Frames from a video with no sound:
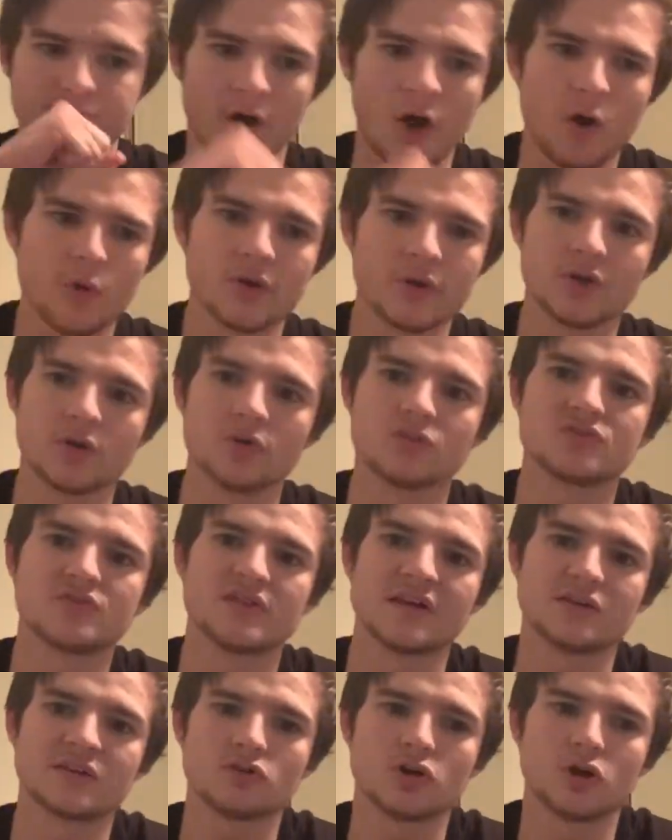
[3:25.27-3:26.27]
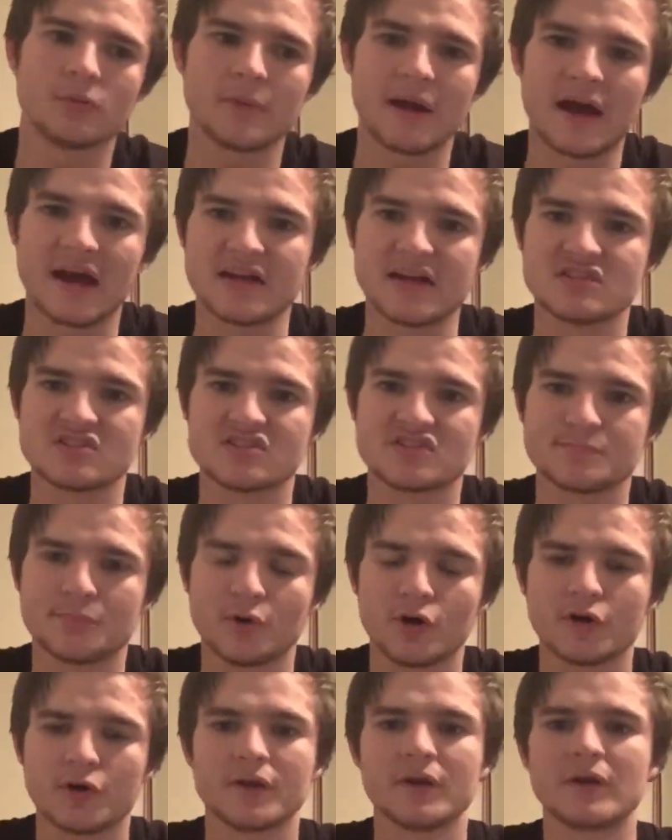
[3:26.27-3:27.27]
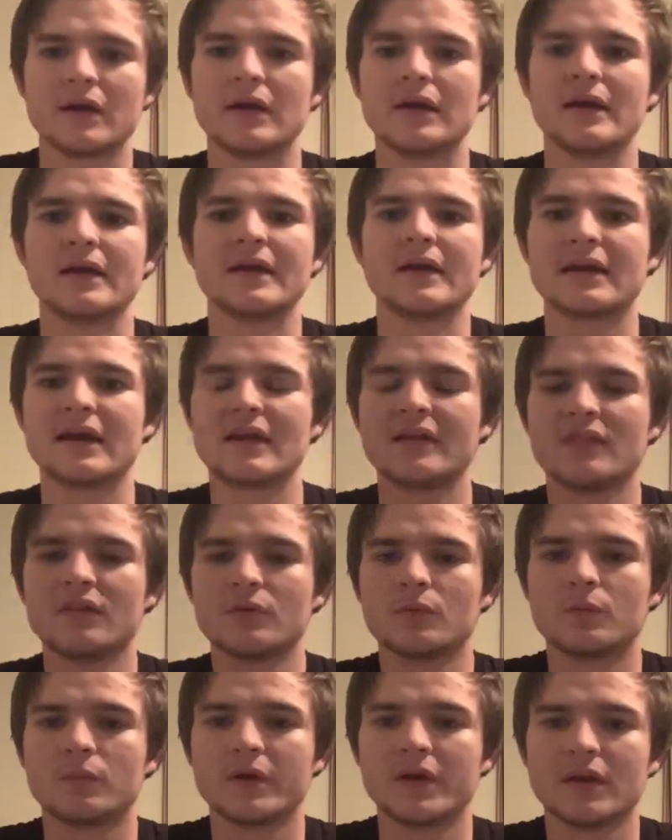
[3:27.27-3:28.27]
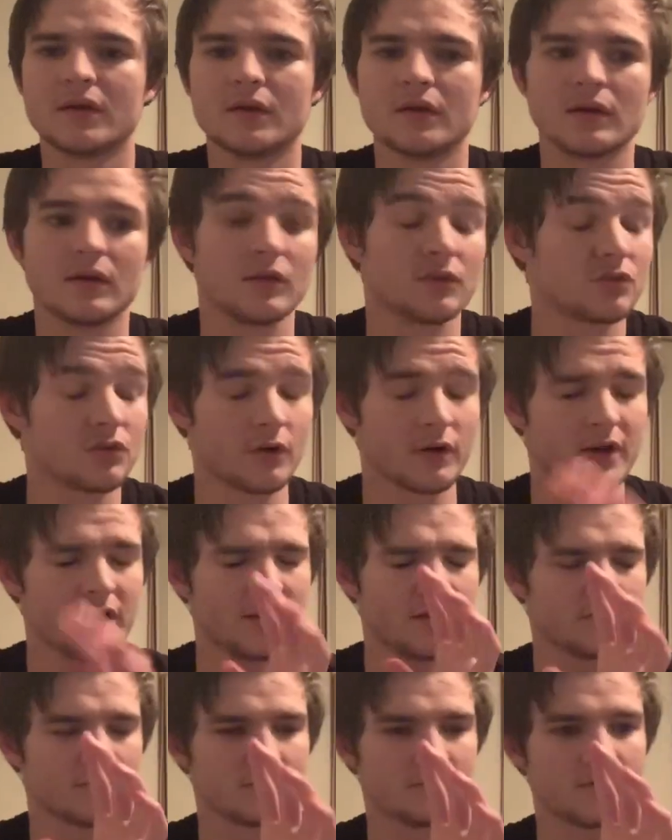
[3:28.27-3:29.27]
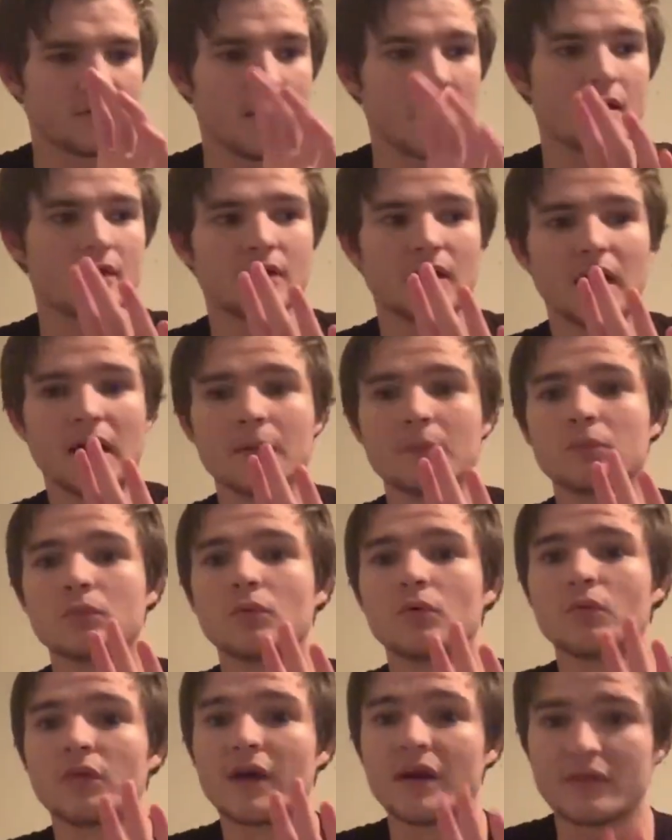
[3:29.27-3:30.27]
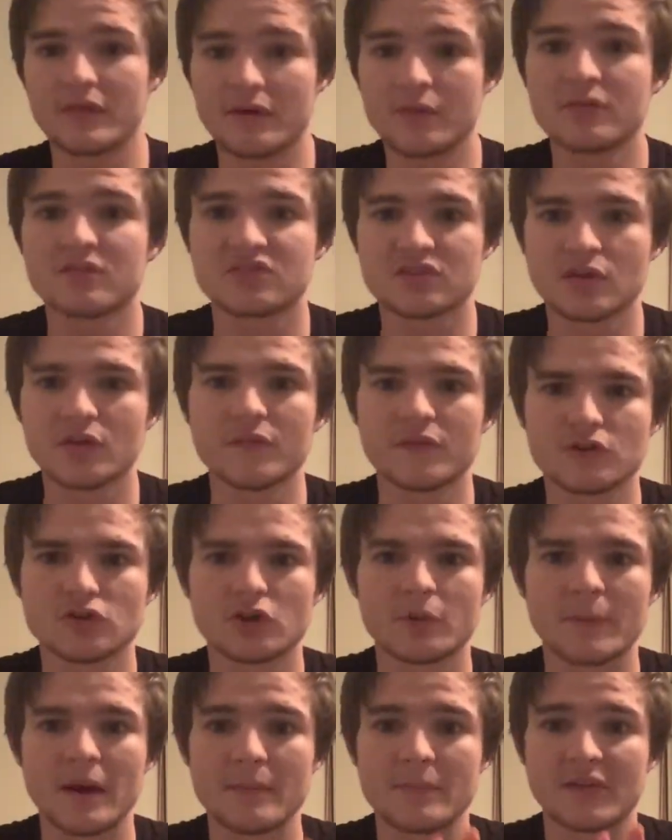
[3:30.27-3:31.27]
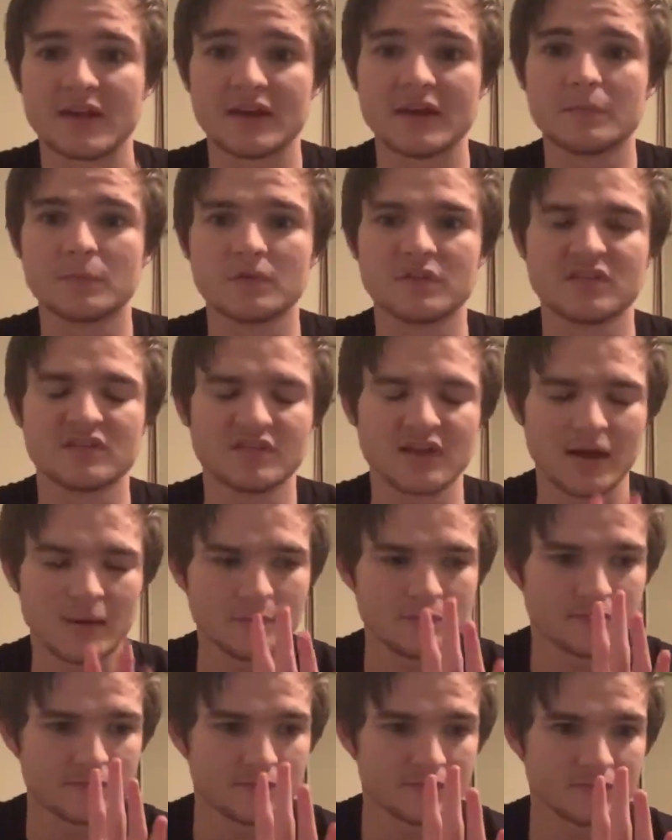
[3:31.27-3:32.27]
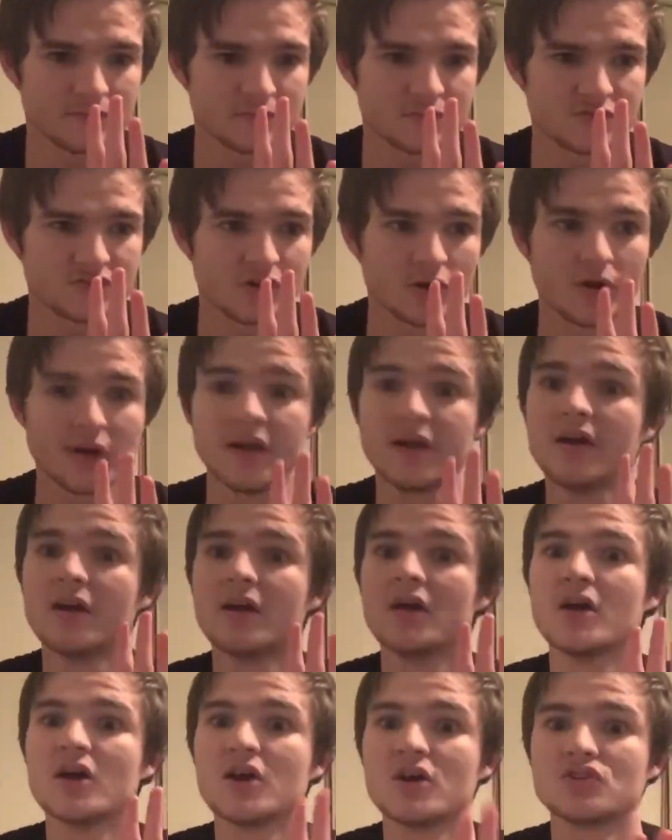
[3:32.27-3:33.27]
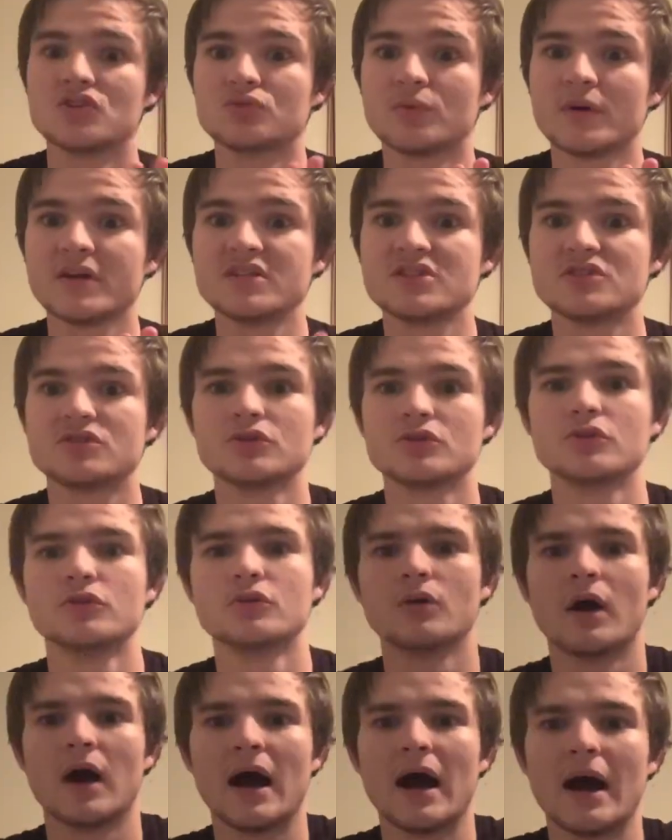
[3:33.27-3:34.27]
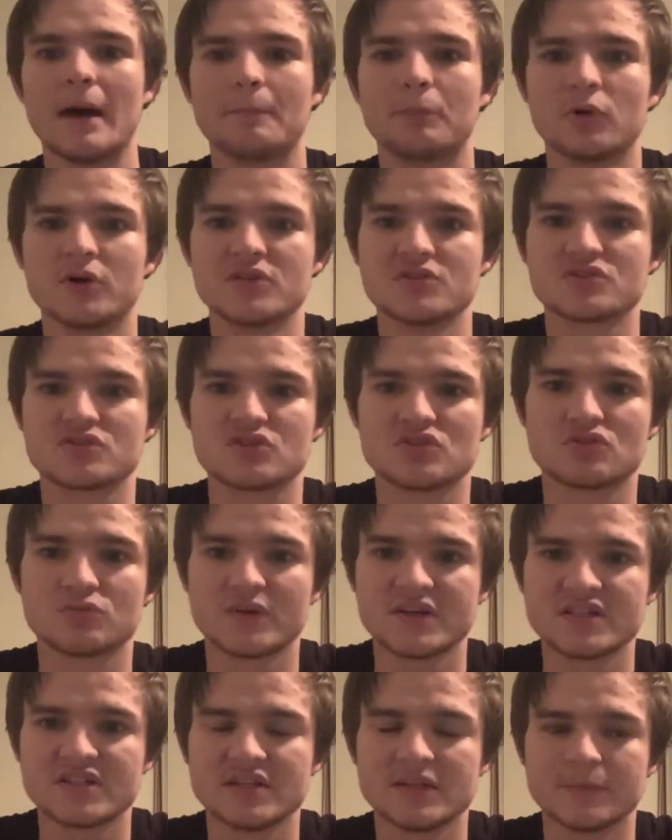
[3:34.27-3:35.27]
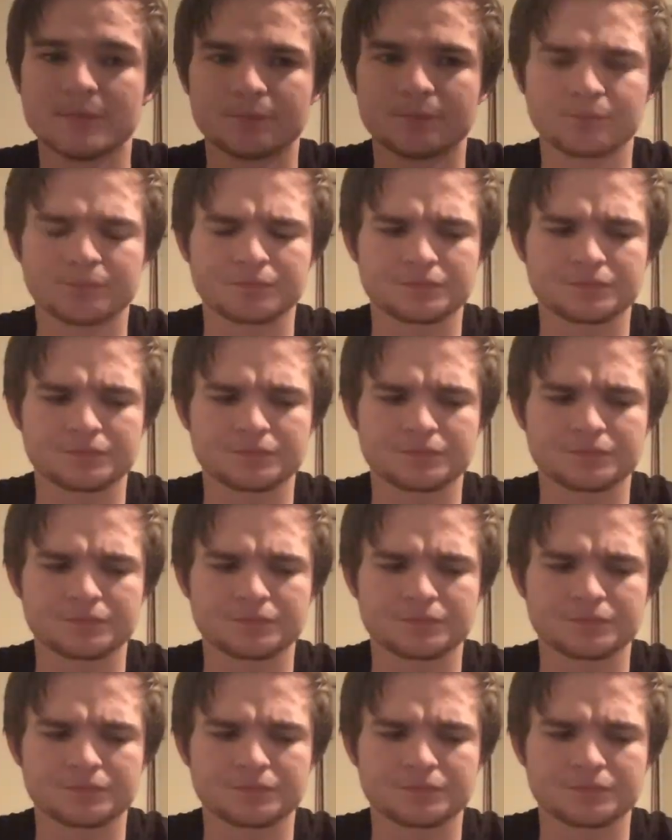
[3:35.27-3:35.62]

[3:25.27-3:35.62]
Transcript: holding on to that top 8 spot. Getting the win. Sorry. They're still in the top 8, but they didn't win this game. Sorry. 22-20.